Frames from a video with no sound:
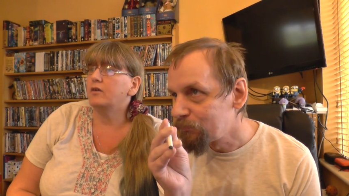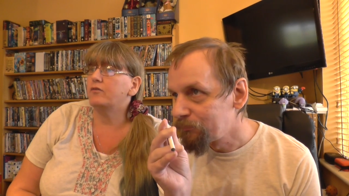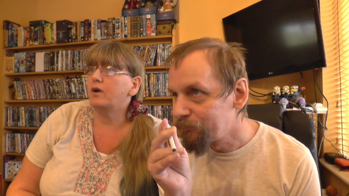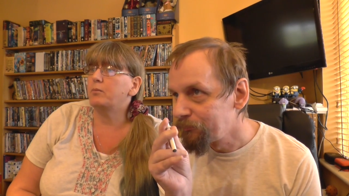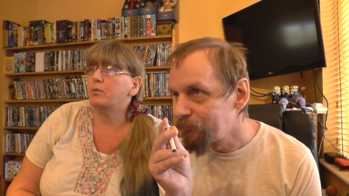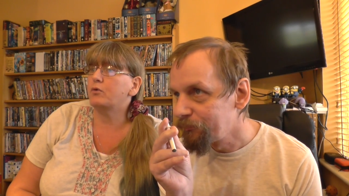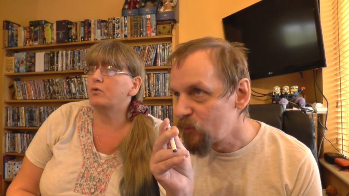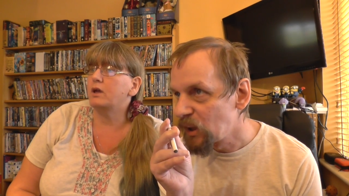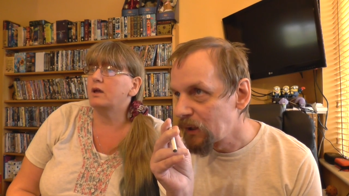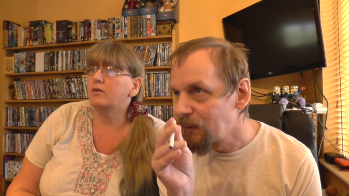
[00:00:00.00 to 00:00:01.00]
Speaker 1: Vype
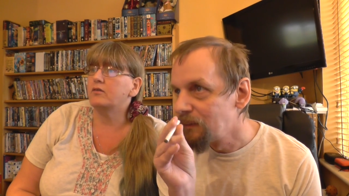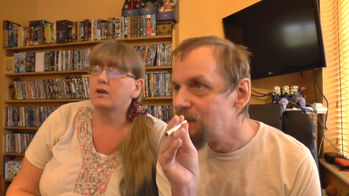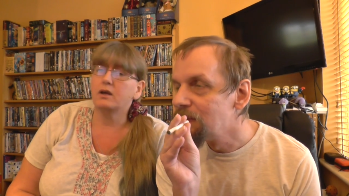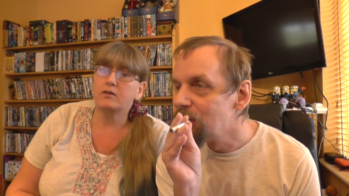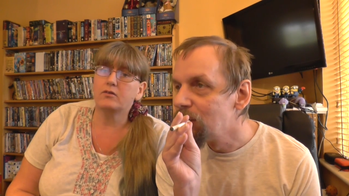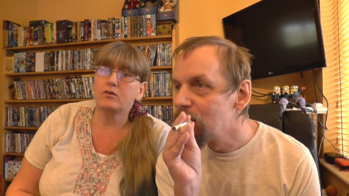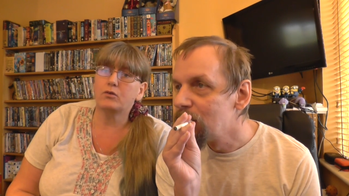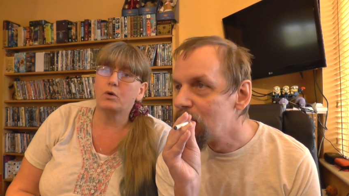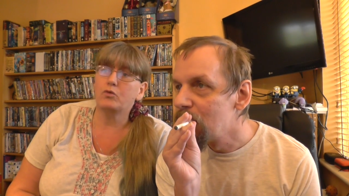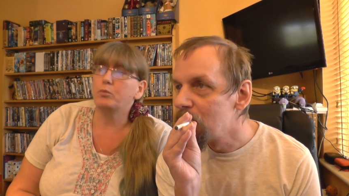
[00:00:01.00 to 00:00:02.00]
Green contains
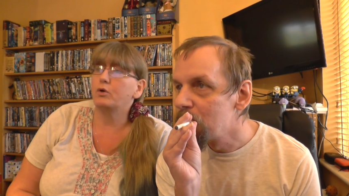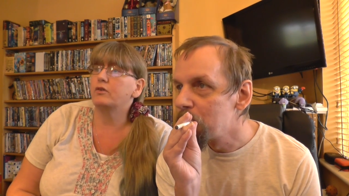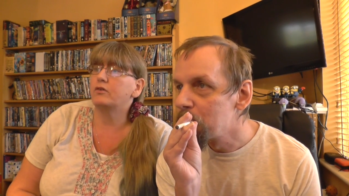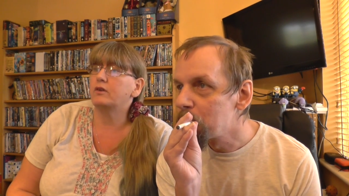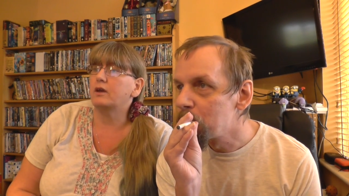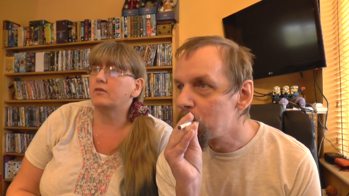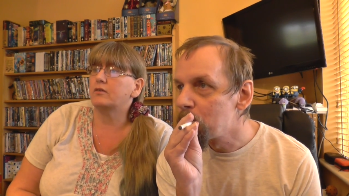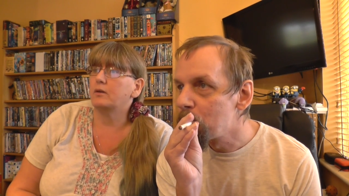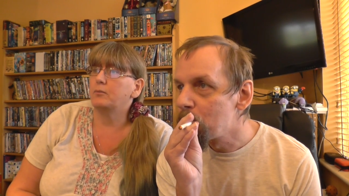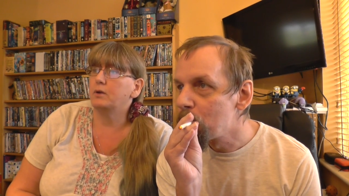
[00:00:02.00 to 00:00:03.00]
twelve point
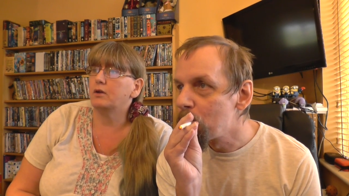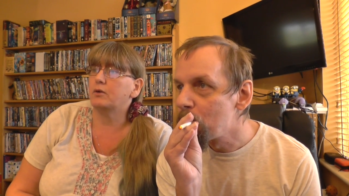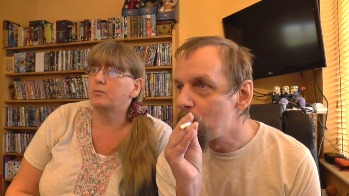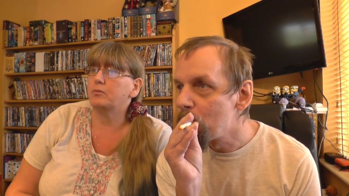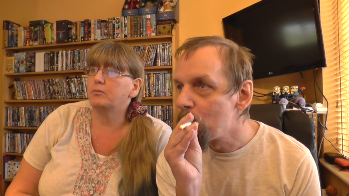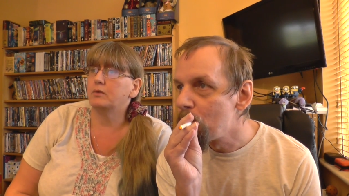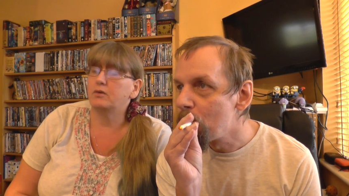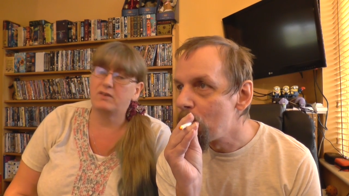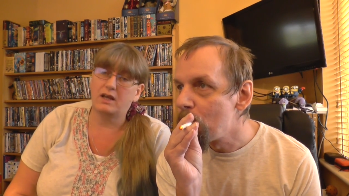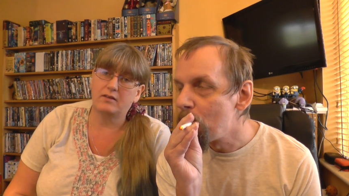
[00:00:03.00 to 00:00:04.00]
six milligrams
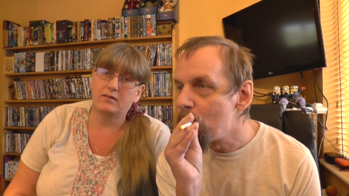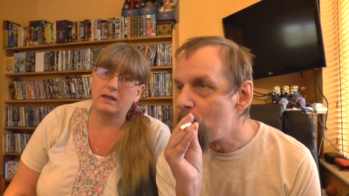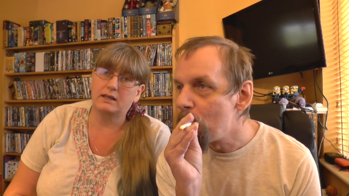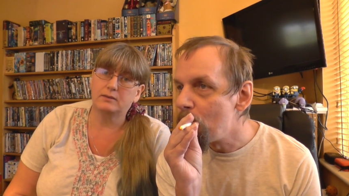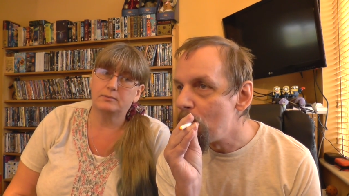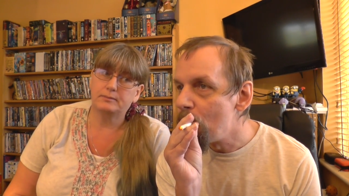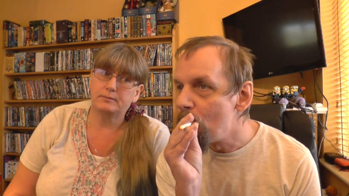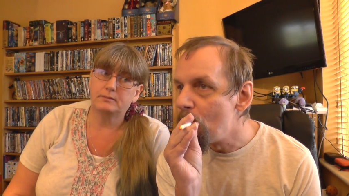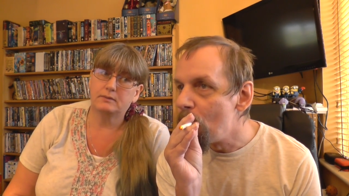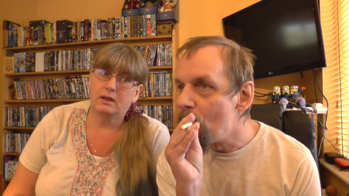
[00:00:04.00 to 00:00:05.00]
of nicotine.
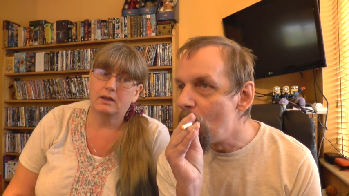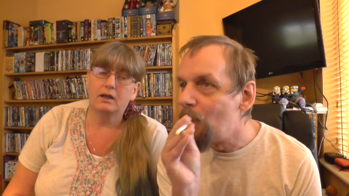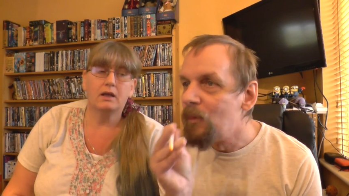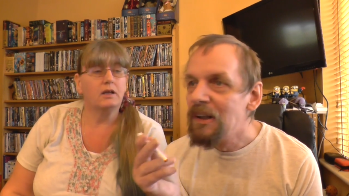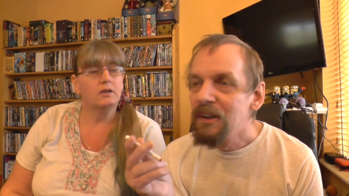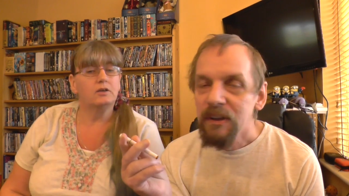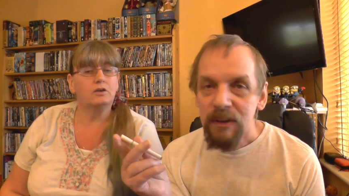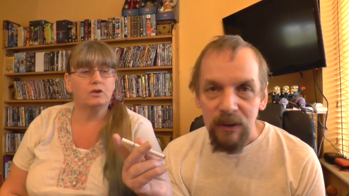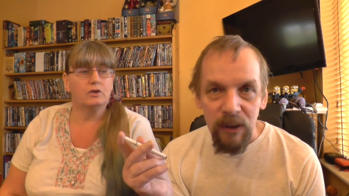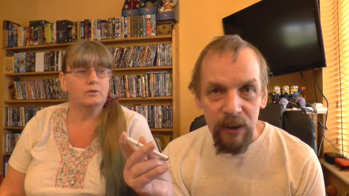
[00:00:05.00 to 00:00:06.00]

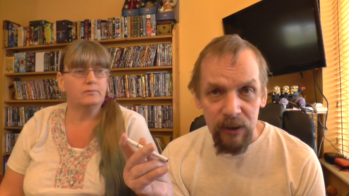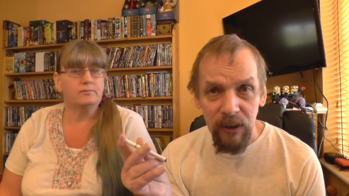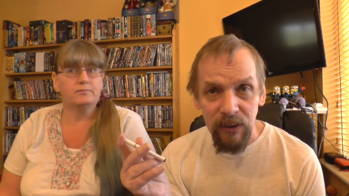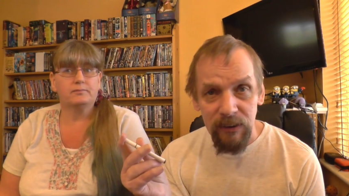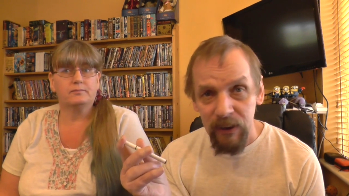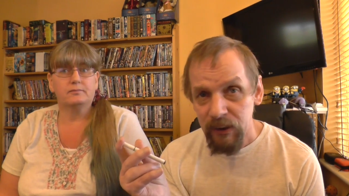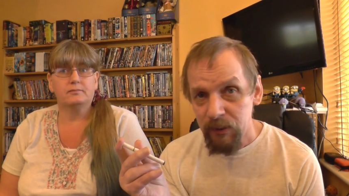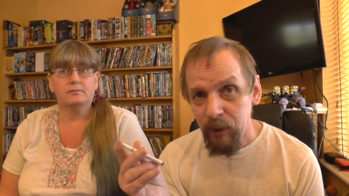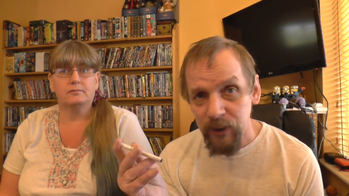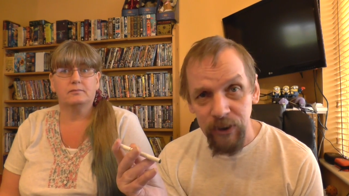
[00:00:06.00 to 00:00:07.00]
So,
Speaker 2: it can contain
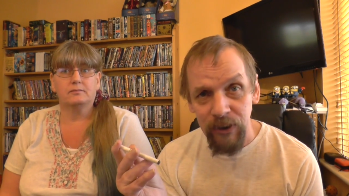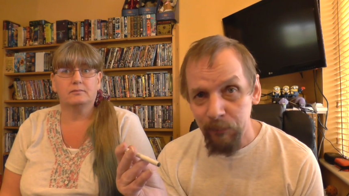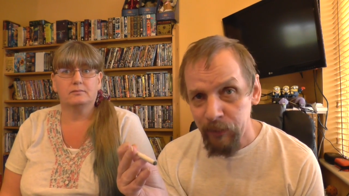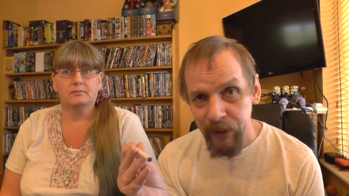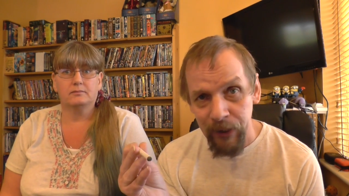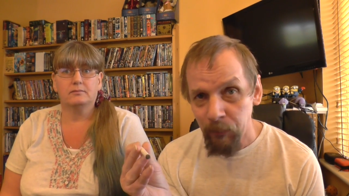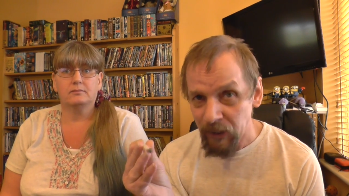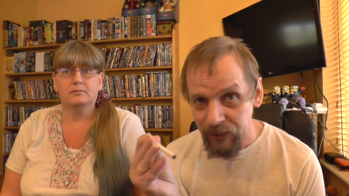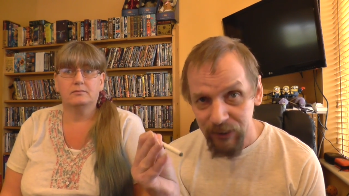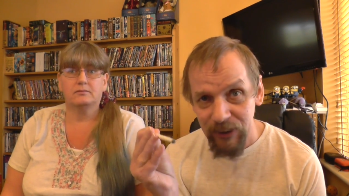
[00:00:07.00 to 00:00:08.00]
as much as it bloody
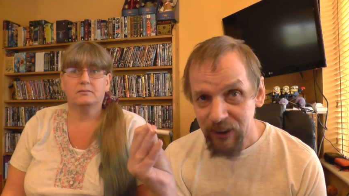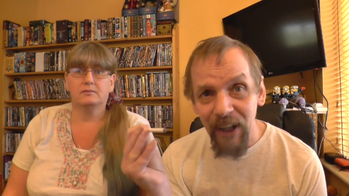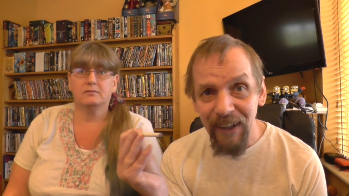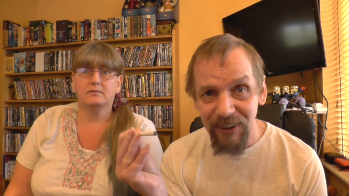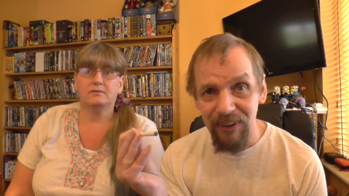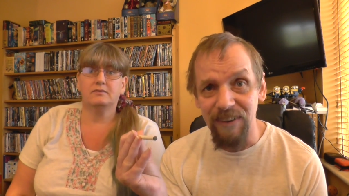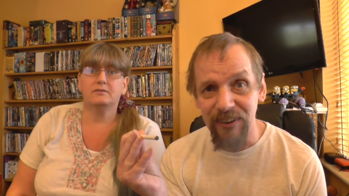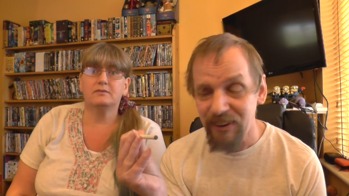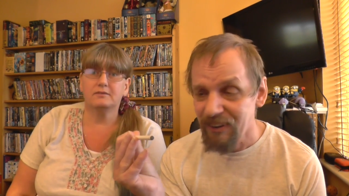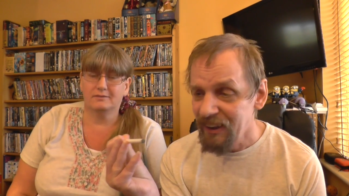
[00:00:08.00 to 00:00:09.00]
wants. It's
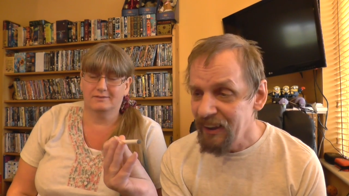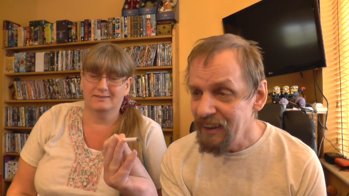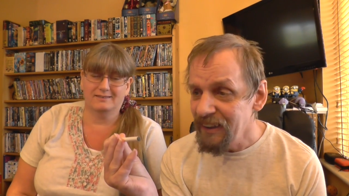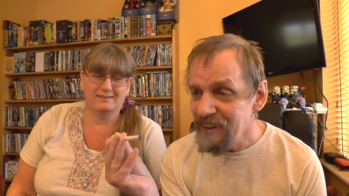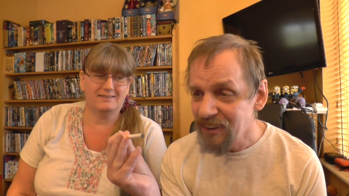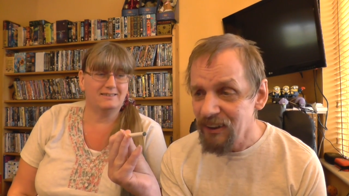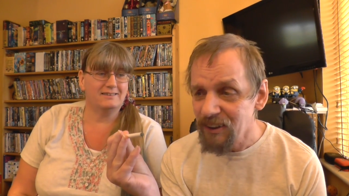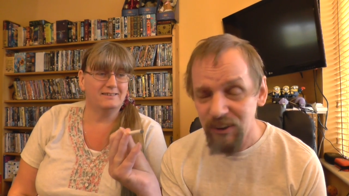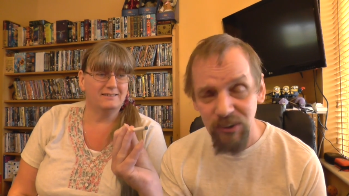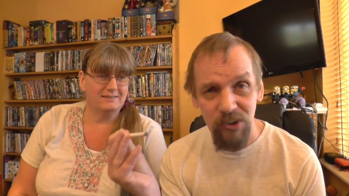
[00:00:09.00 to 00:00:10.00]
tasteless. It is a
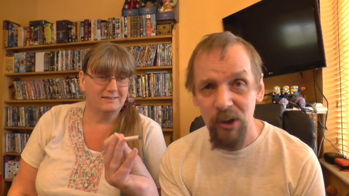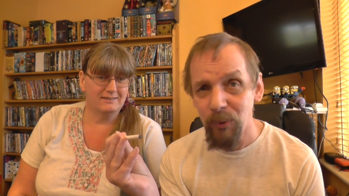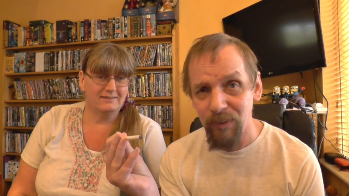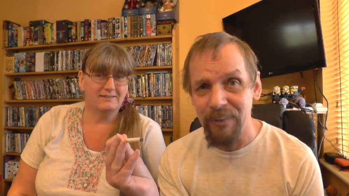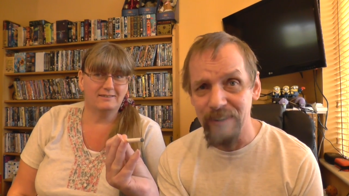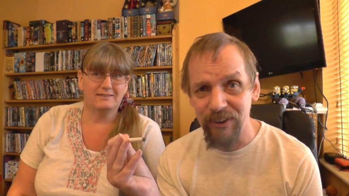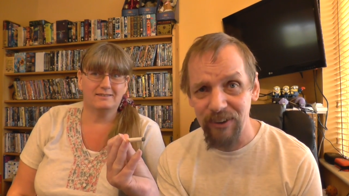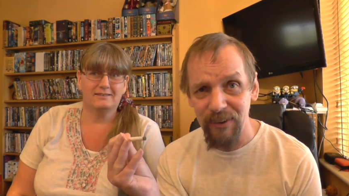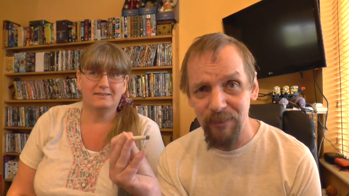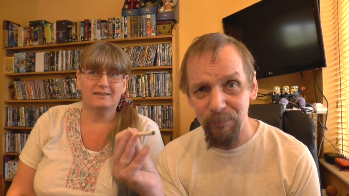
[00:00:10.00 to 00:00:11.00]

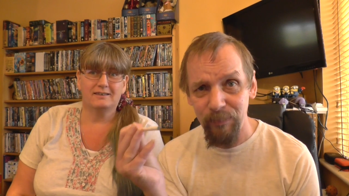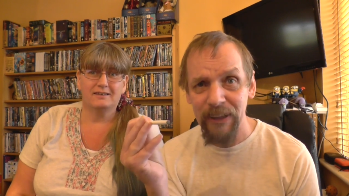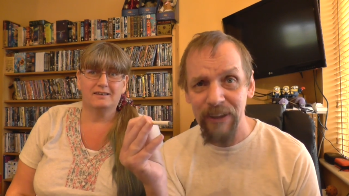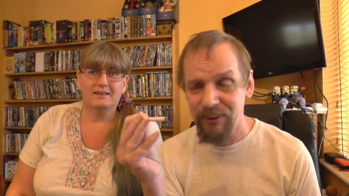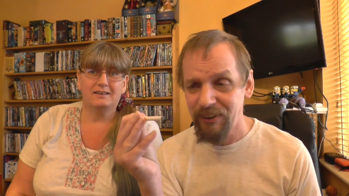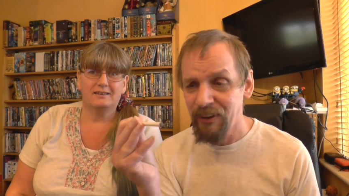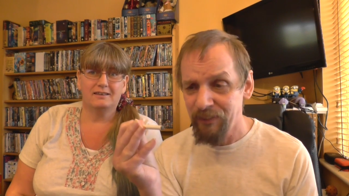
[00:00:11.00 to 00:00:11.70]
soulless piece of